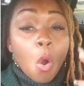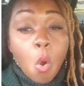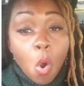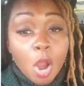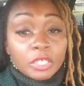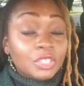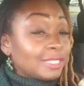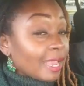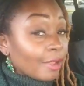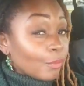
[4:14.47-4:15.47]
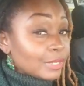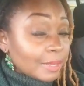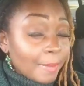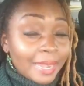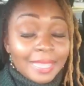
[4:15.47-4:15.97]
or share it with
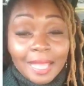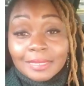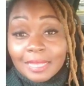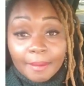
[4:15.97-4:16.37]
somebody else.